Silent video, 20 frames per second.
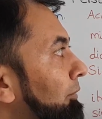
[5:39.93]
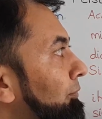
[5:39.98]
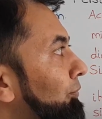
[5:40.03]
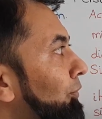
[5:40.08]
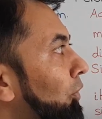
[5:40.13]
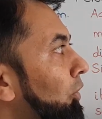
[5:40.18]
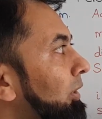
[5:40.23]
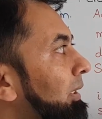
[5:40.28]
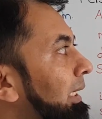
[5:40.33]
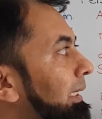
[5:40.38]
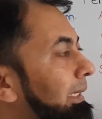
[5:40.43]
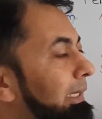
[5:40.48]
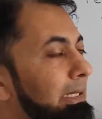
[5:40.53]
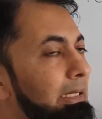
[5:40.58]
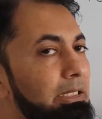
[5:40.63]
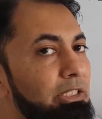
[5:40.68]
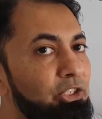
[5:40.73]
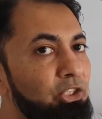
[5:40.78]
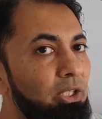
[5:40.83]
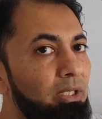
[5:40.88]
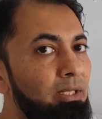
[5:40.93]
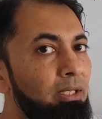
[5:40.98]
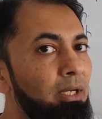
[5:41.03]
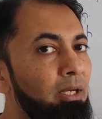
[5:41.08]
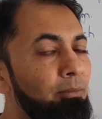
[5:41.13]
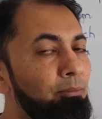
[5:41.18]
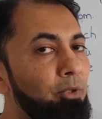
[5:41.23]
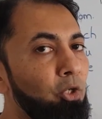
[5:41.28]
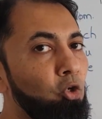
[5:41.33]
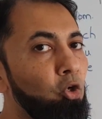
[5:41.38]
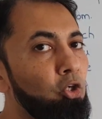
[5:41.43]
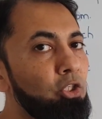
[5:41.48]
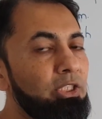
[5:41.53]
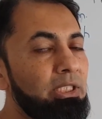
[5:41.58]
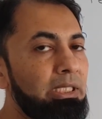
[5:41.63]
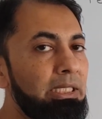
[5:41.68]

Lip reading: For the teacher, because